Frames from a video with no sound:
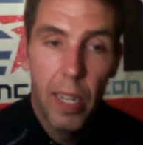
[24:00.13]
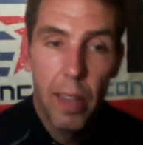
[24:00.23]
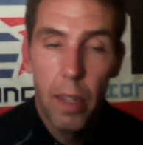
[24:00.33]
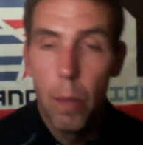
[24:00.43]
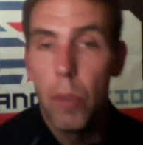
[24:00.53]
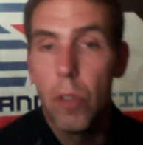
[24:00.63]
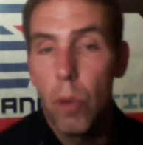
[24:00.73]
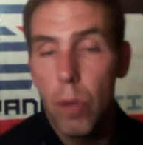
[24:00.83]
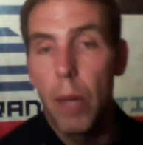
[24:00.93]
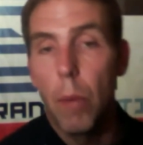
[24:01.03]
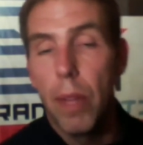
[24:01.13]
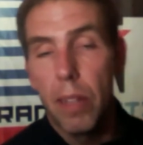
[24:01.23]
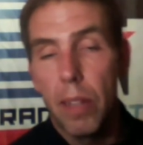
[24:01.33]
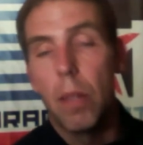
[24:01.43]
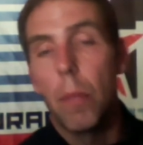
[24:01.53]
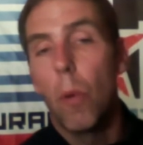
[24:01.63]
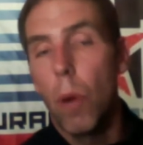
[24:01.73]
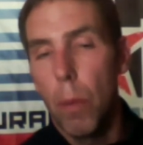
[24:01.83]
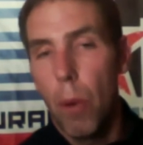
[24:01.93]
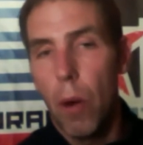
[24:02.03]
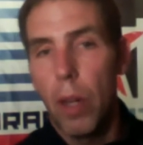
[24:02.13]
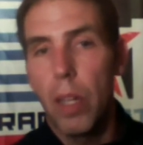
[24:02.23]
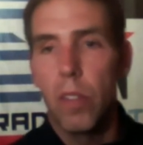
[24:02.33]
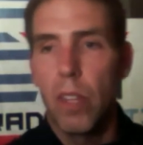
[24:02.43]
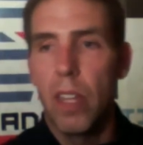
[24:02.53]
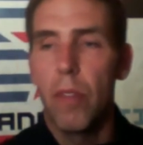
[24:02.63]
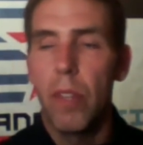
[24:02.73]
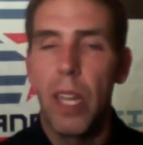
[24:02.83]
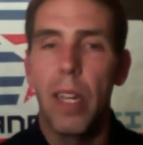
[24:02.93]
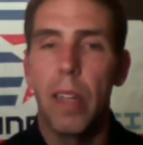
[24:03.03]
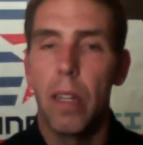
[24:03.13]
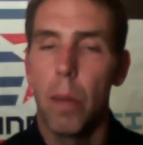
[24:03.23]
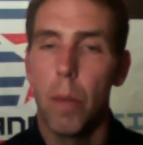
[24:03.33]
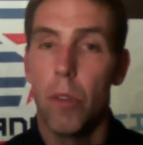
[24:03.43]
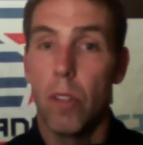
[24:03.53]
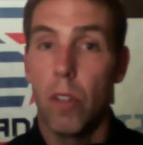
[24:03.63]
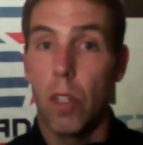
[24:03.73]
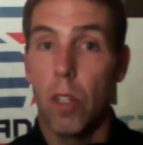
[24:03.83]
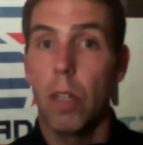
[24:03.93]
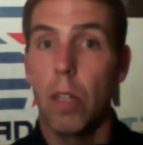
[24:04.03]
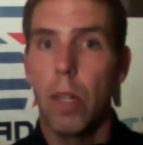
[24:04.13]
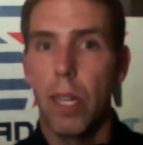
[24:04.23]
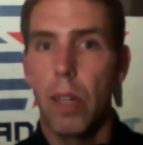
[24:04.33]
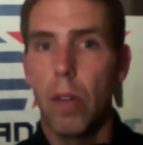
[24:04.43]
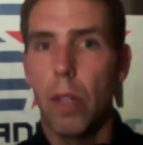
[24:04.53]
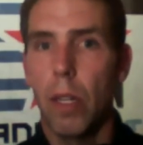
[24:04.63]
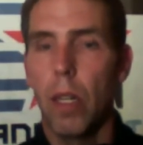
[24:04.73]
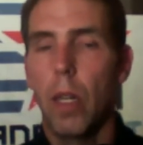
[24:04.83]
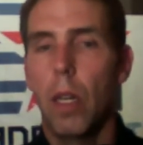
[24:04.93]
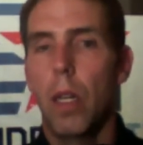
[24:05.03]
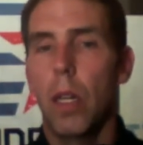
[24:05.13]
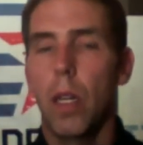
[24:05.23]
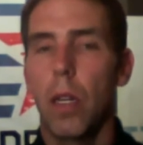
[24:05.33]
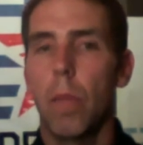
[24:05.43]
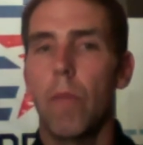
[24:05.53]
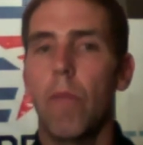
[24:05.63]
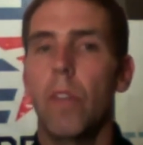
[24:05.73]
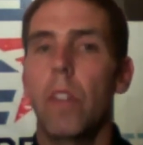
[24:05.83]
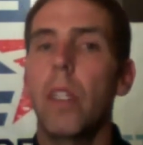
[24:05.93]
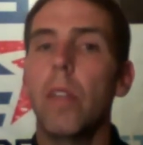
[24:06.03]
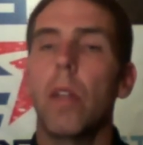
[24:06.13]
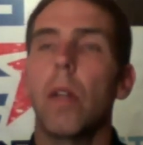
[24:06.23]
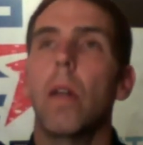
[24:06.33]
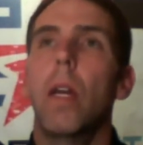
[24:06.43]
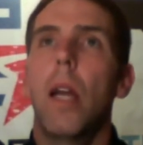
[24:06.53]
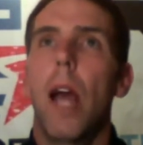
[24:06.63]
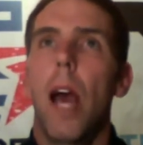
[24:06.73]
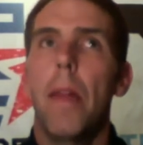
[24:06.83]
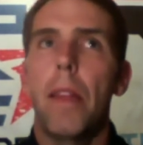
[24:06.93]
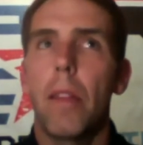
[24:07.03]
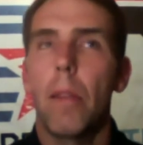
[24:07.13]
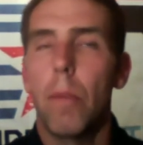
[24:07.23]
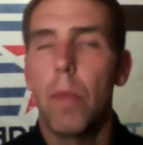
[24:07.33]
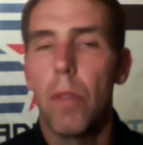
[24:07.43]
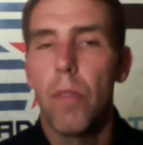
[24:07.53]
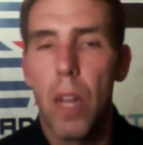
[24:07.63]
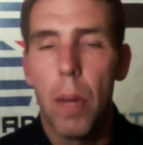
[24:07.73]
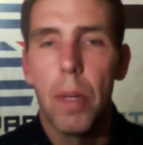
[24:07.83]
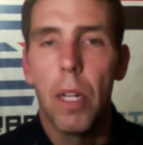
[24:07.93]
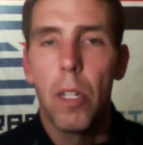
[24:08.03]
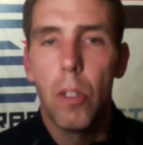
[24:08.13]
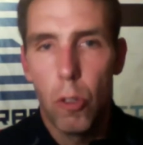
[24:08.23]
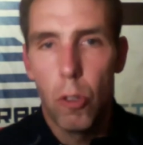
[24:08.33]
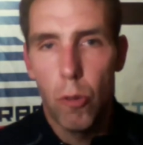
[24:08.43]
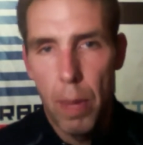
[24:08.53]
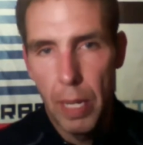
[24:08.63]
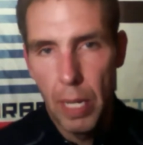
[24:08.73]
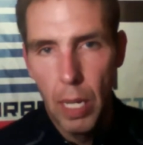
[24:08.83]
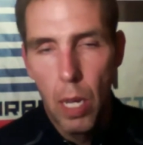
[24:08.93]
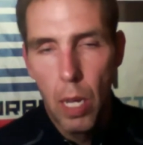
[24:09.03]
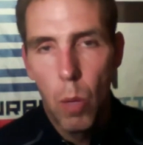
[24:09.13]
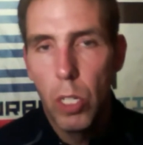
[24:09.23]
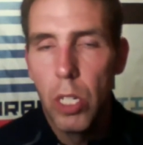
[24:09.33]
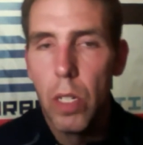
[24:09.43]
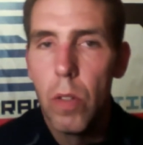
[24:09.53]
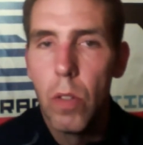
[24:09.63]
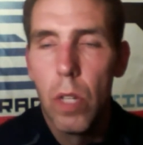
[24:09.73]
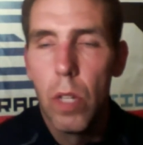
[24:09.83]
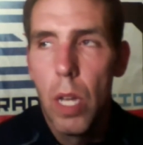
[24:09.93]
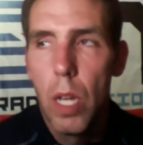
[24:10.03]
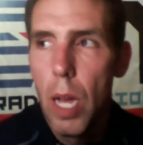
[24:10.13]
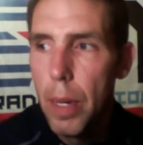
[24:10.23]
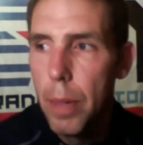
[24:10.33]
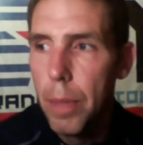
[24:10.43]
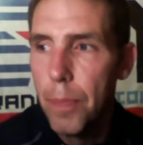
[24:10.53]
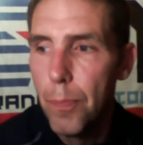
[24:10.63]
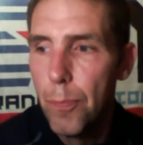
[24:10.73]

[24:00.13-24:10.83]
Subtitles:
hit the numbers. Okay, well that's number one, Mark, is to say if you can't hit the numbers, that's a clear indicator that fatigue is there. I think the phenomenon you're describing, which is I'll